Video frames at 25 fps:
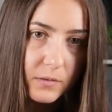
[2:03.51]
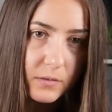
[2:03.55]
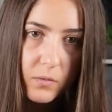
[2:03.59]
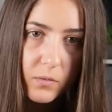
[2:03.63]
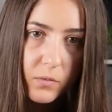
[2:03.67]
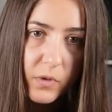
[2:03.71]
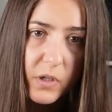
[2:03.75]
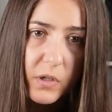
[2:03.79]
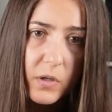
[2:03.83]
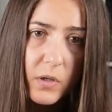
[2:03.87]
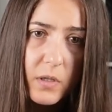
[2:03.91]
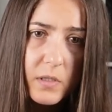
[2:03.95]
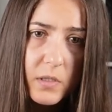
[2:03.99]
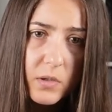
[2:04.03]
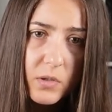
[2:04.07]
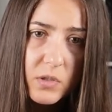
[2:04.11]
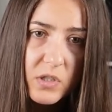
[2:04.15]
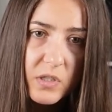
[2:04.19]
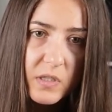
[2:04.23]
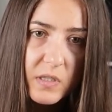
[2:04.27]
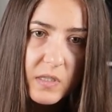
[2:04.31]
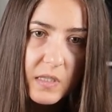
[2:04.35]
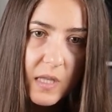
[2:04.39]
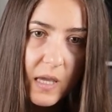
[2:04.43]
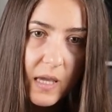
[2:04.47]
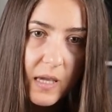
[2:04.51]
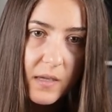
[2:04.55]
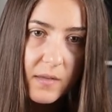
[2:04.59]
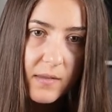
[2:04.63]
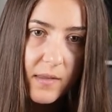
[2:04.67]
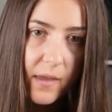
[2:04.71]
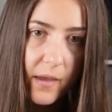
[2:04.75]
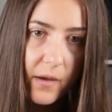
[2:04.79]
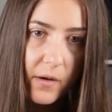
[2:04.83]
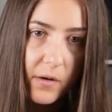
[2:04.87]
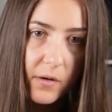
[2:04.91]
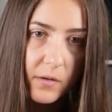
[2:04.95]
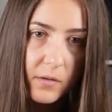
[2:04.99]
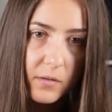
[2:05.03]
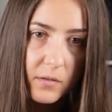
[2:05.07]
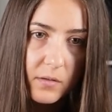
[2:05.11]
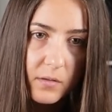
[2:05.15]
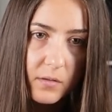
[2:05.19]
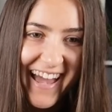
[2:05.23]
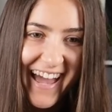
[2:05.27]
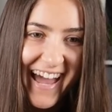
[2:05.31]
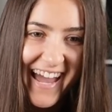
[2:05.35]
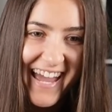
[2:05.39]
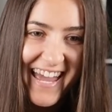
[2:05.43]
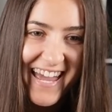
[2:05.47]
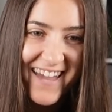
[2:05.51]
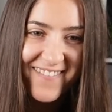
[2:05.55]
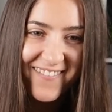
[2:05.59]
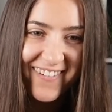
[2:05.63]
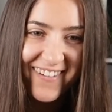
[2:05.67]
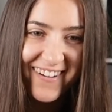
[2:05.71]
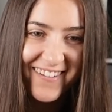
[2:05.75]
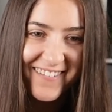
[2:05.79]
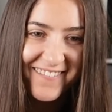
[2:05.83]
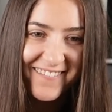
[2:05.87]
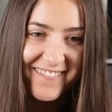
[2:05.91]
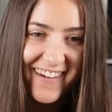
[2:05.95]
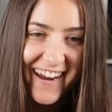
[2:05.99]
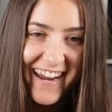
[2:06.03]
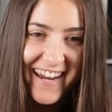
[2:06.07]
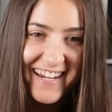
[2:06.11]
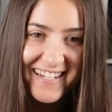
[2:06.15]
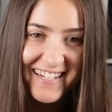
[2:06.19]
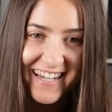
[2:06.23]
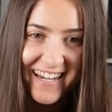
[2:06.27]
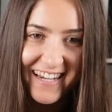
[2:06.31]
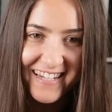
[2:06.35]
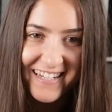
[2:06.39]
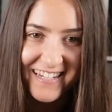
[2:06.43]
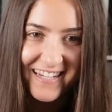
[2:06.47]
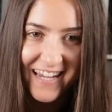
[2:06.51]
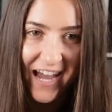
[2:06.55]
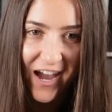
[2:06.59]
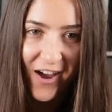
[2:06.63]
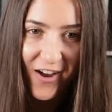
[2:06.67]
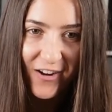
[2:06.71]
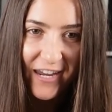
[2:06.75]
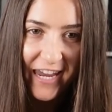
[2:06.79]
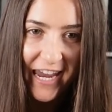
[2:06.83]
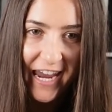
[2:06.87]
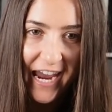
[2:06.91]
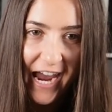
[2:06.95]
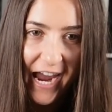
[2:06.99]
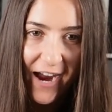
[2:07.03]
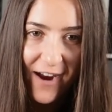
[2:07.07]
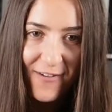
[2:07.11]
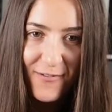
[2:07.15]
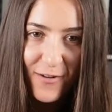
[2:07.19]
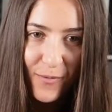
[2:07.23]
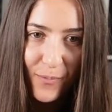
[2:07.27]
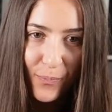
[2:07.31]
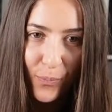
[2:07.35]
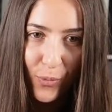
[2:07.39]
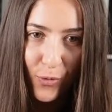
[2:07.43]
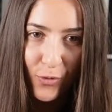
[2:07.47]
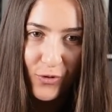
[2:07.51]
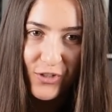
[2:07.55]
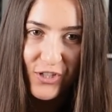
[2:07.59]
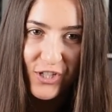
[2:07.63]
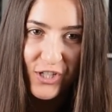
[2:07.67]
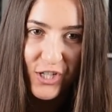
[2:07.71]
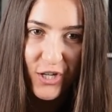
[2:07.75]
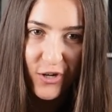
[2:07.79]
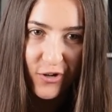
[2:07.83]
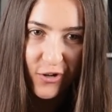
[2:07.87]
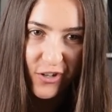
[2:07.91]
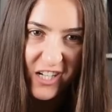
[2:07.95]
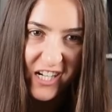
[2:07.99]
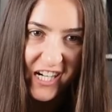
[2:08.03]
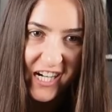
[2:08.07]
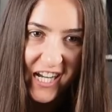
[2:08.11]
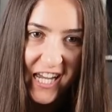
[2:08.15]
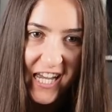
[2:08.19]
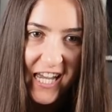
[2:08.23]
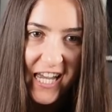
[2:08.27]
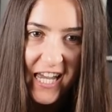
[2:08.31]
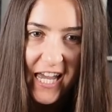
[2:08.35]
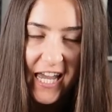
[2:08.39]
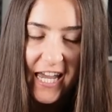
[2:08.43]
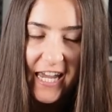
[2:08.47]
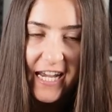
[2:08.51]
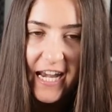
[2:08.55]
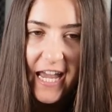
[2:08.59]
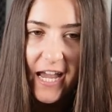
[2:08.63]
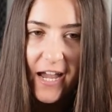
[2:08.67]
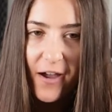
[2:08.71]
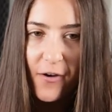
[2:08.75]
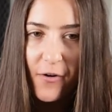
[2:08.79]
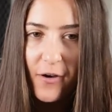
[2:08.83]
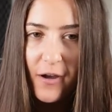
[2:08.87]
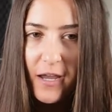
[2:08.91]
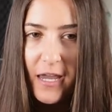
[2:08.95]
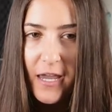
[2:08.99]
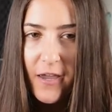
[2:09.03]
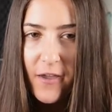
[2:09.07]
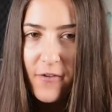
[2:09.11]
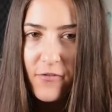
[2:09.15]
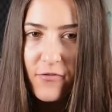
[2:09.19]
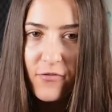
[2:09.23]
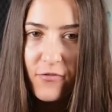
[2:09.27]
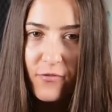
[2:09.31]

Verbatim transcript: We could also just take there. I have a great idea. Okay, I will push here. And now, if...